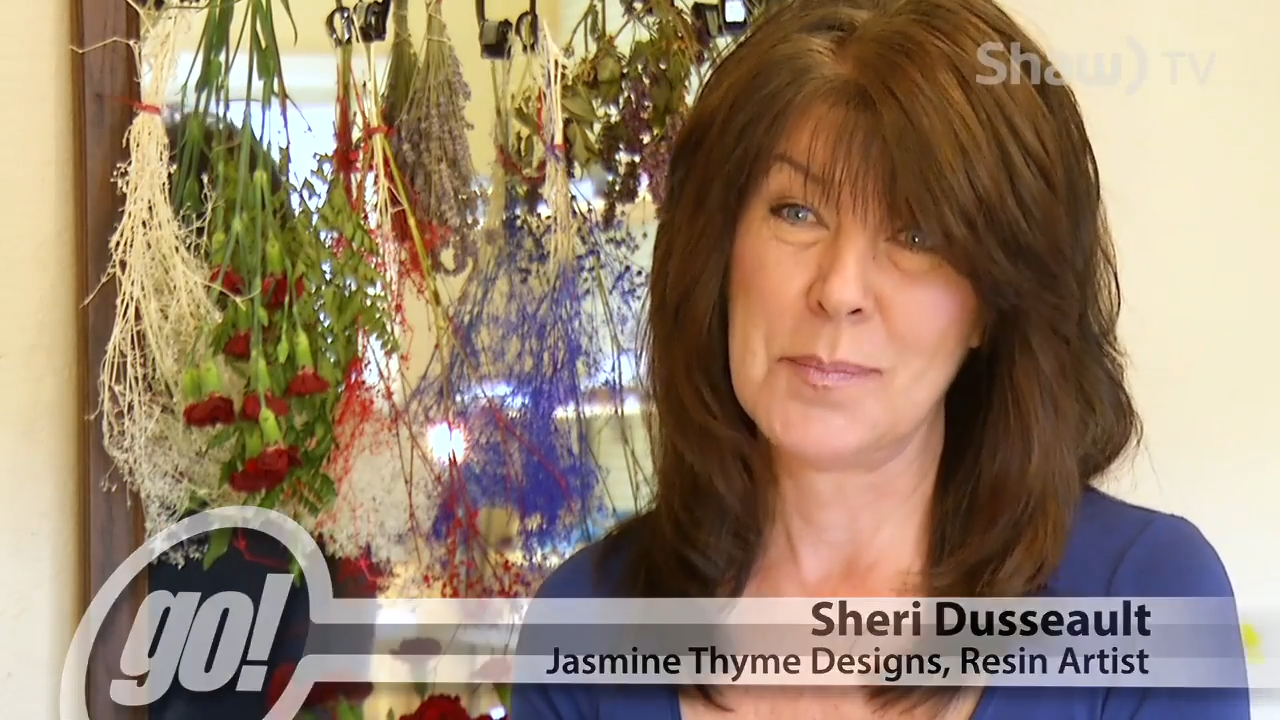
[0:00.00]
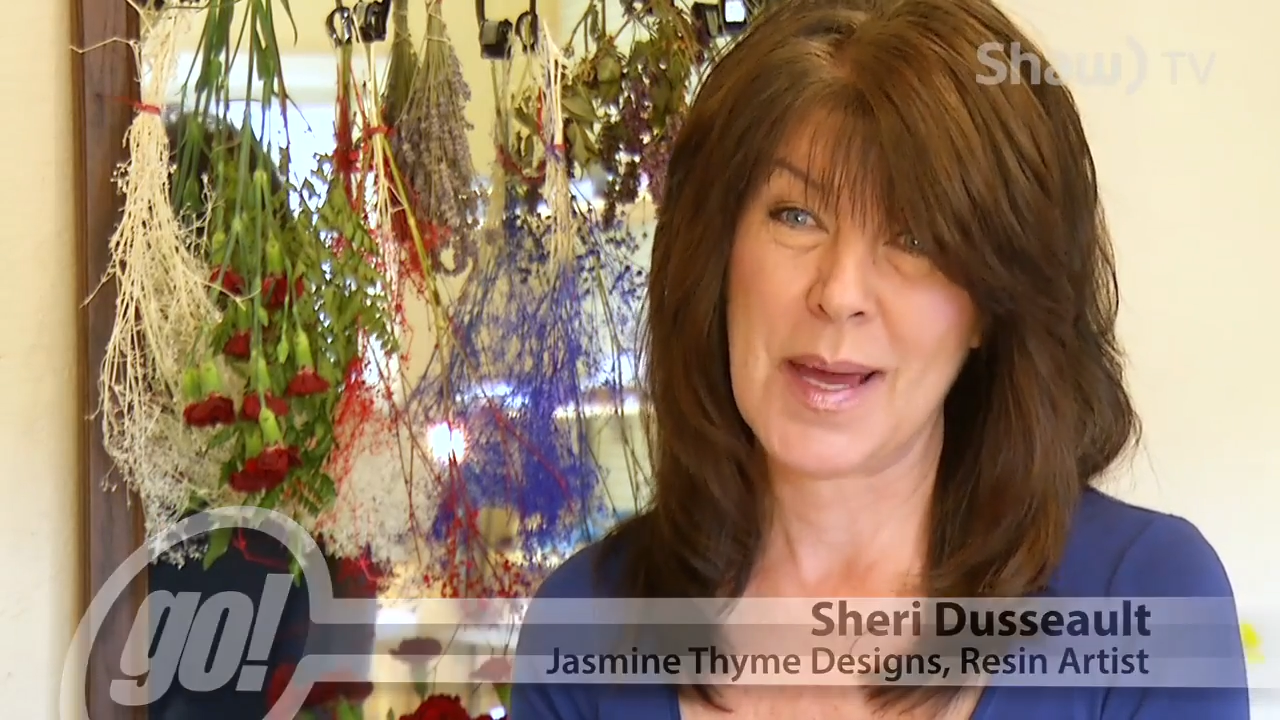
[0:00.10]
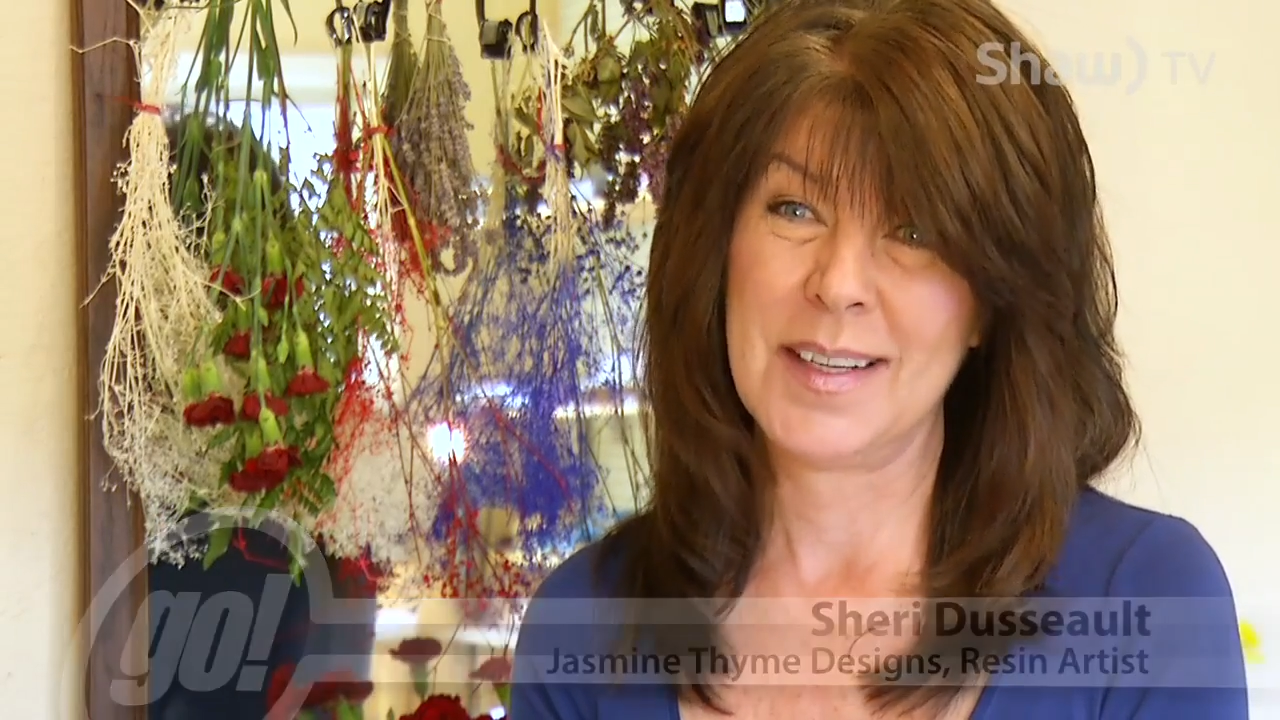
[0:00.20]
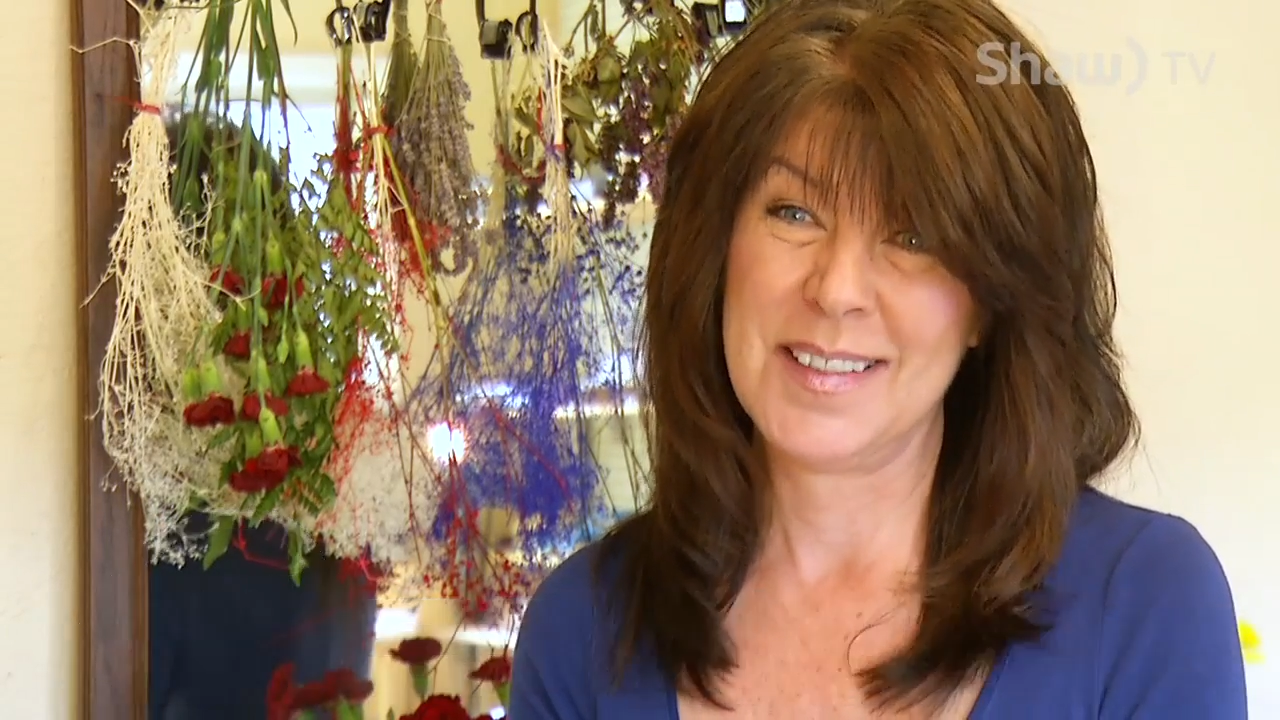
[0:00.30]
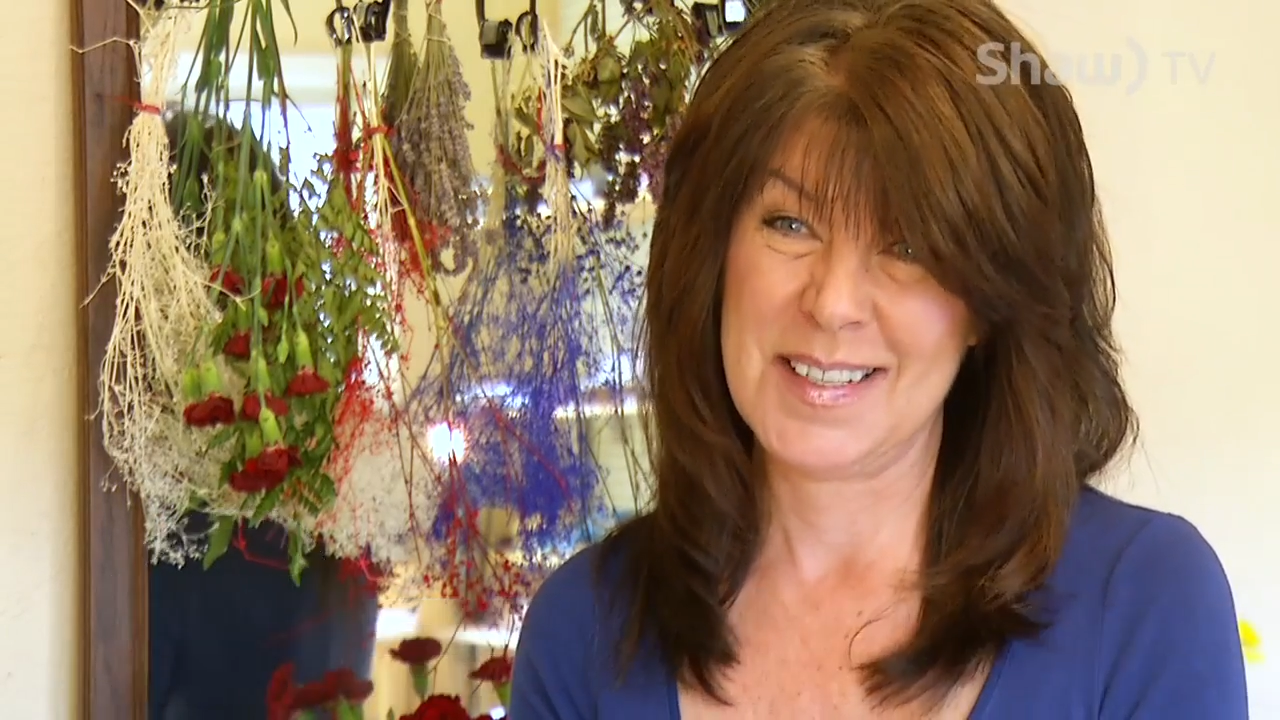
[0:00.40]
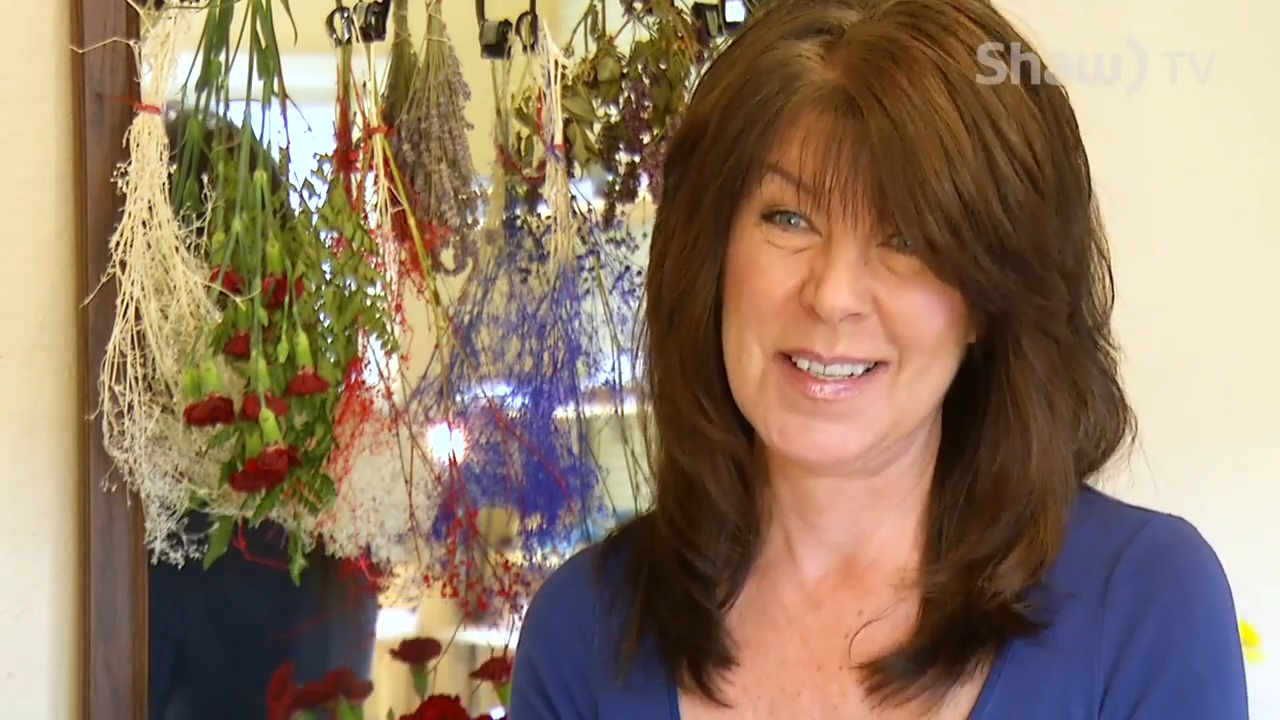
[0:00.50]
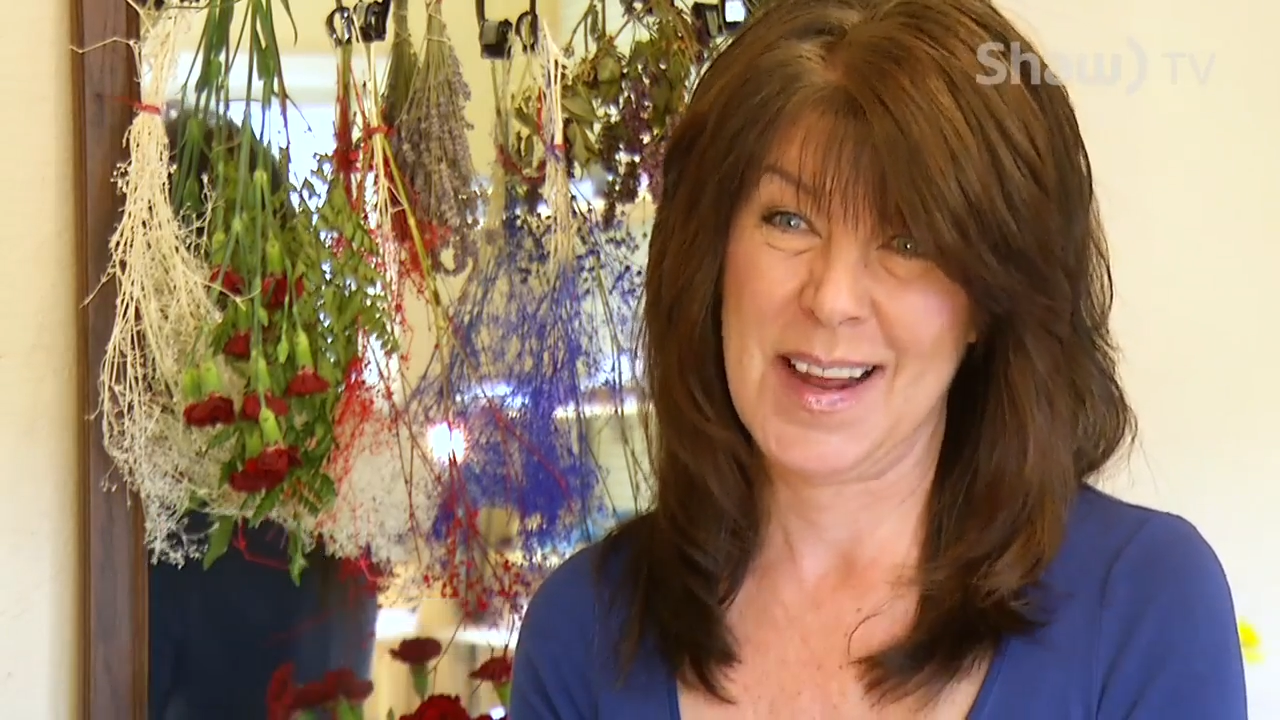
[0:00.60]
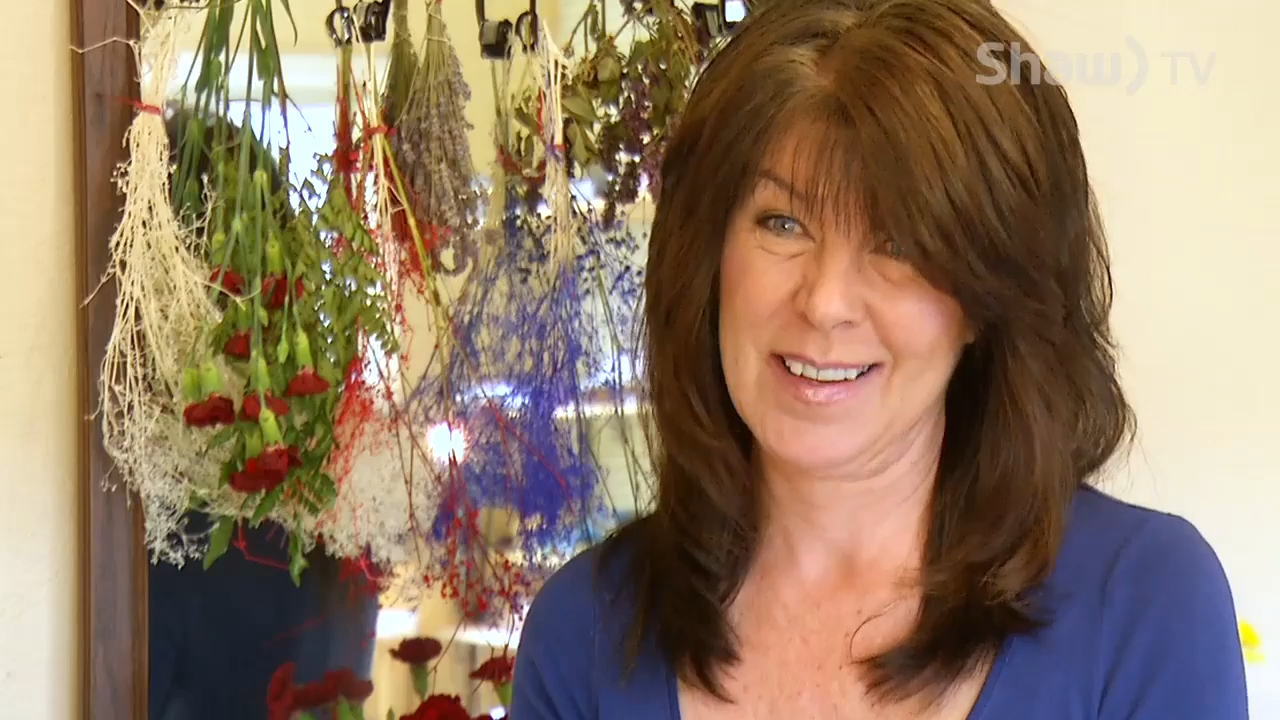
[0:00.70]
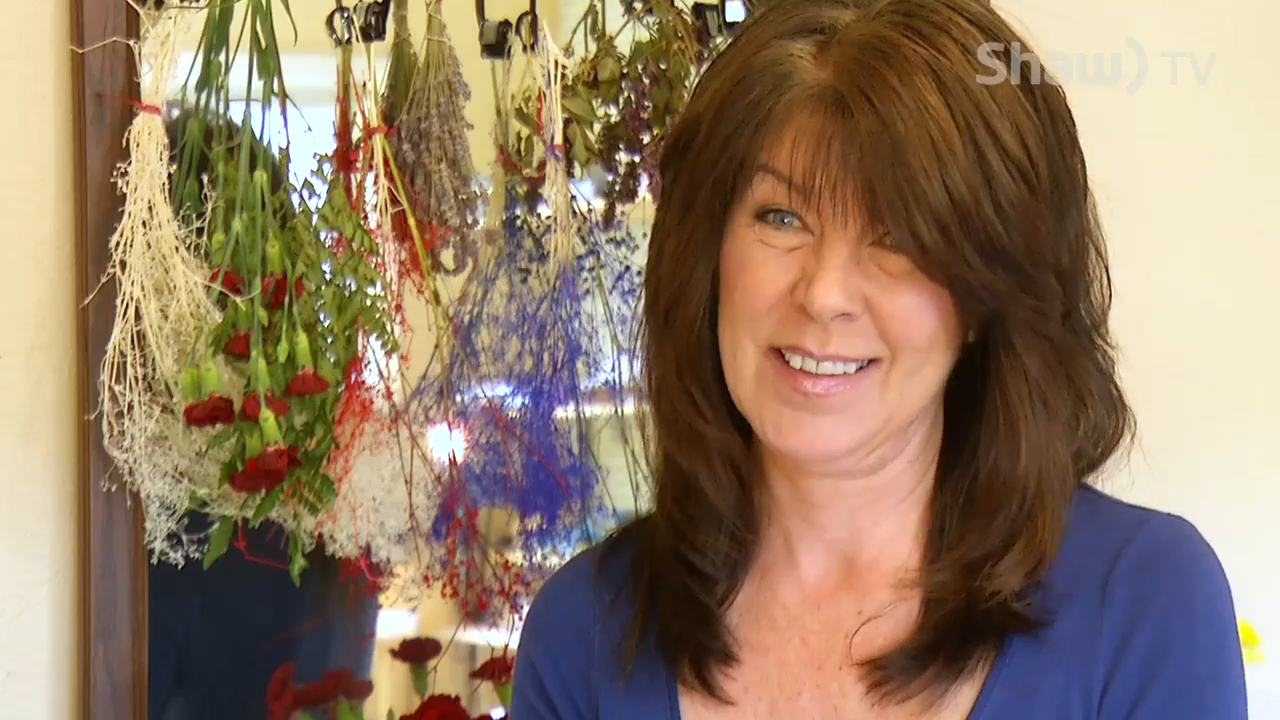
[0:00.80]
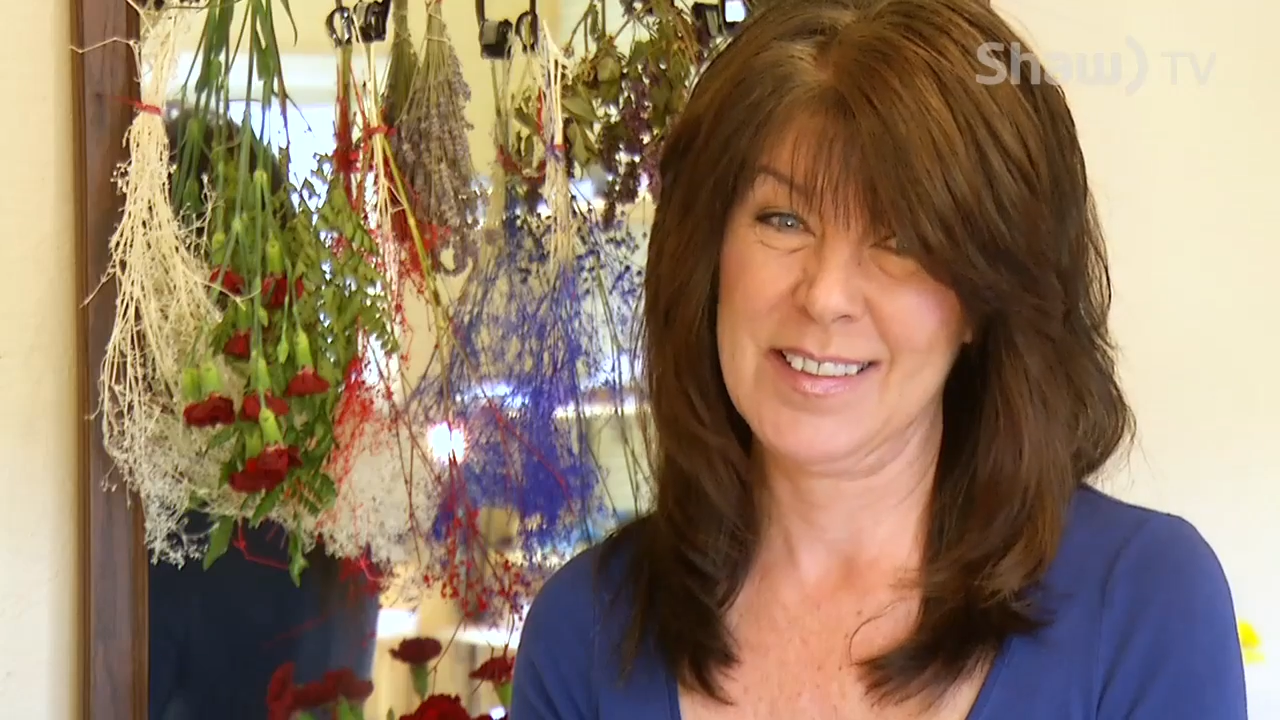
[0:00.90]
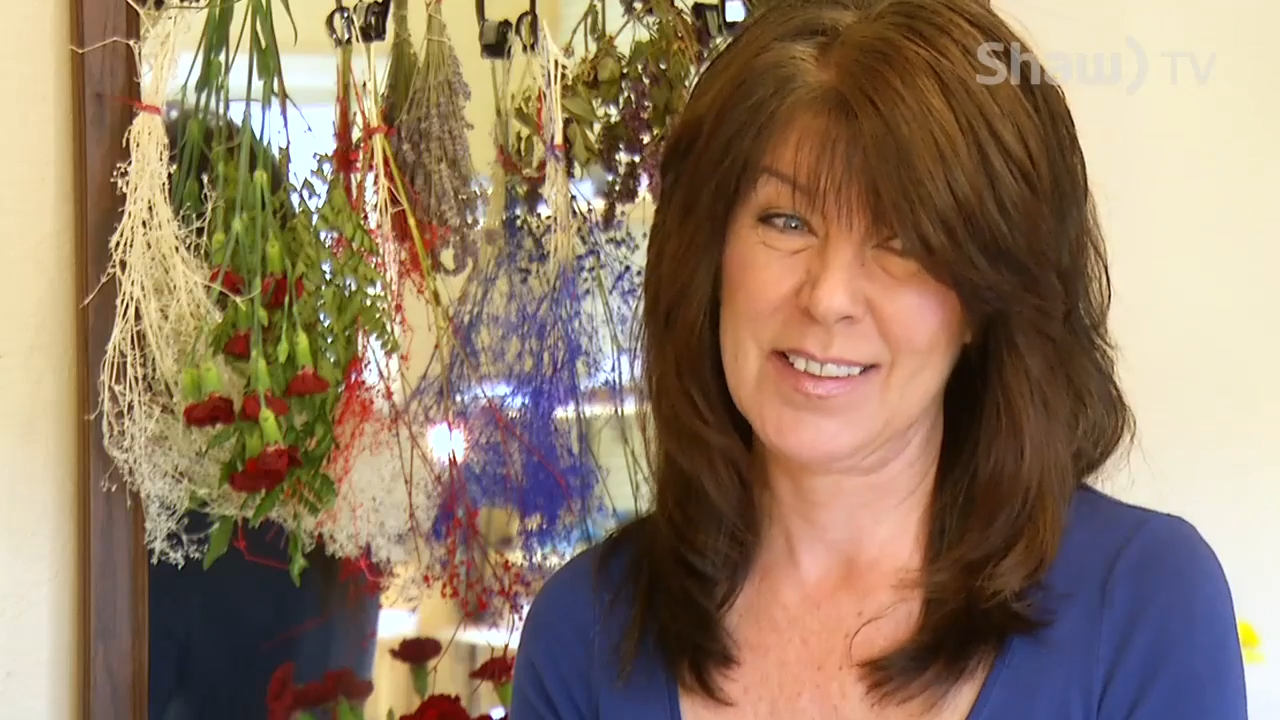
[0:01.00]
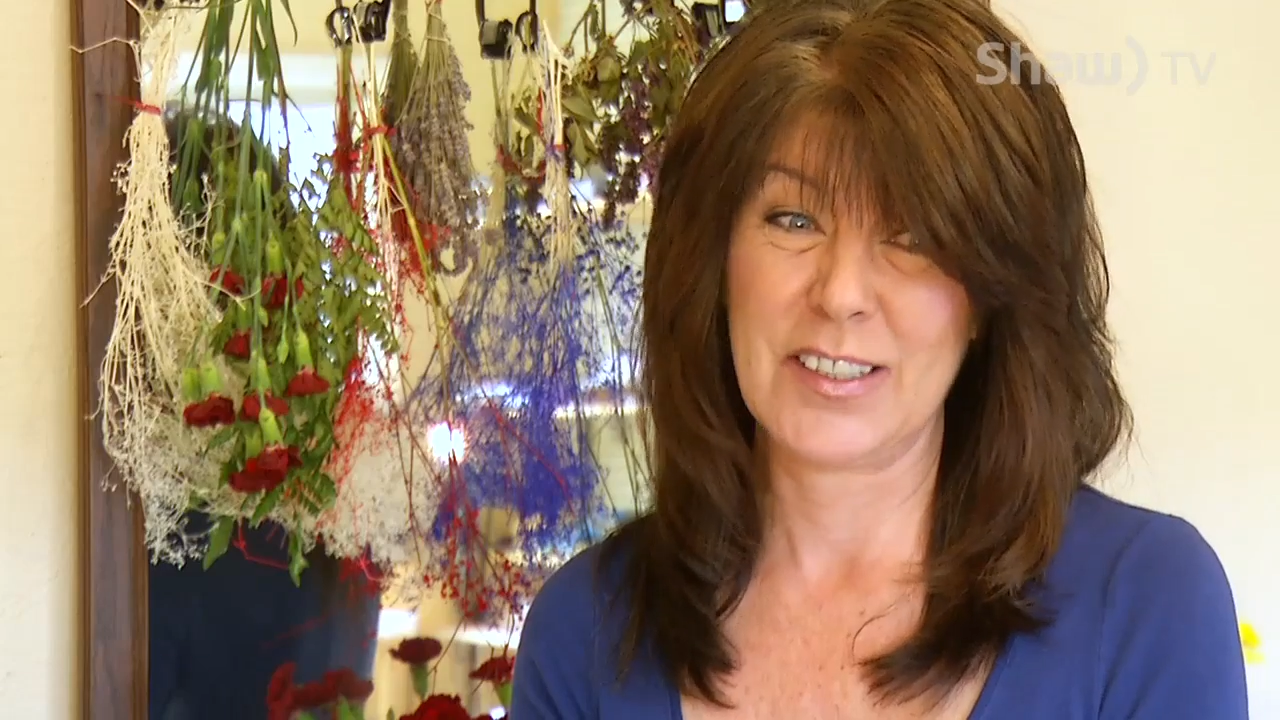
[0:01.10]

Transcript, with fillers: embedded in a necklace